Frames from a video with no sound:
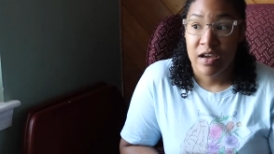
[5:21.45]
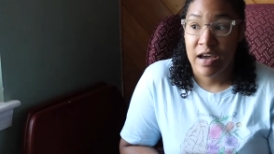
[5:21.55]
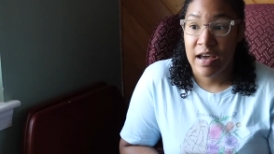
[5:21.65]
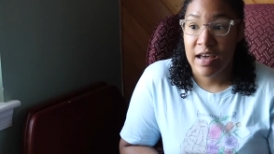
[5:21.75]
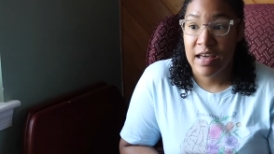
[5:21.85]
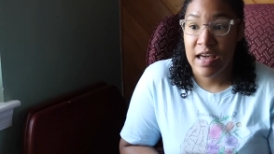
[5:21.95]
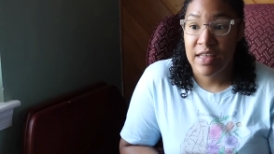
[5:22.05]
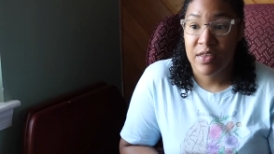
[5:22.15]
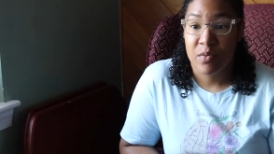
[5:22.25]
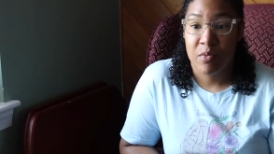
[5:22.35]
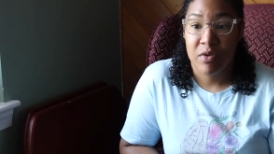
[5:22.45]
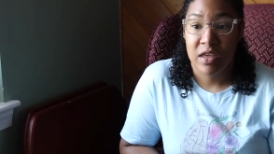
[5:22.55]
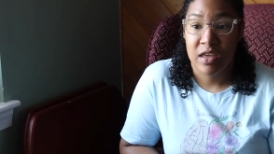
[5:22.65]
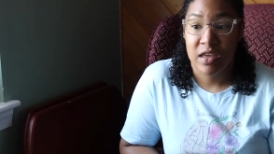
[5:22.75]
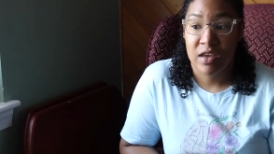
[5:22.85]
uh, and then when
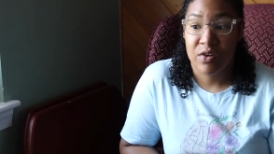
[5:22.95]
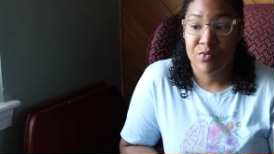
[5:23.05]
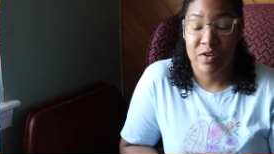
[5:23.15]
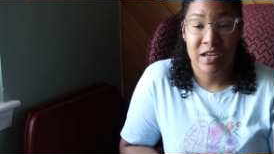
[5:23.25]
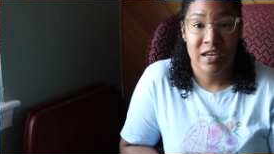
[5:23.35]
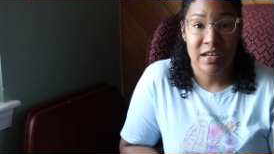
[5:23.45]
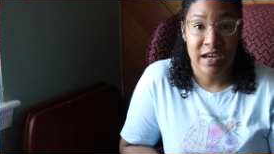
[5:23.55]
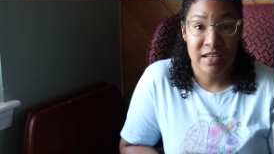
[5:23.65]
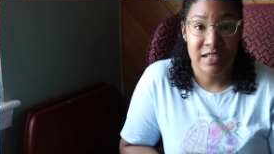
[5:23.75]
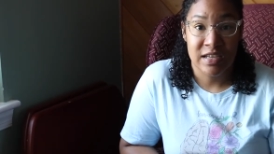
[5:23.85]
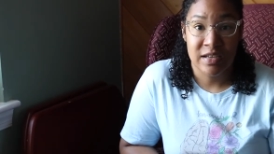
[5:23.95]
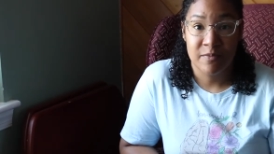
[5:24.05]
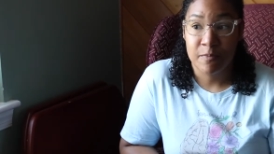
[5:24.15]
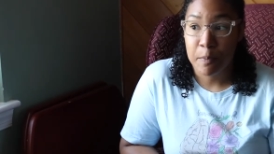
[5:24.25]
we reconnected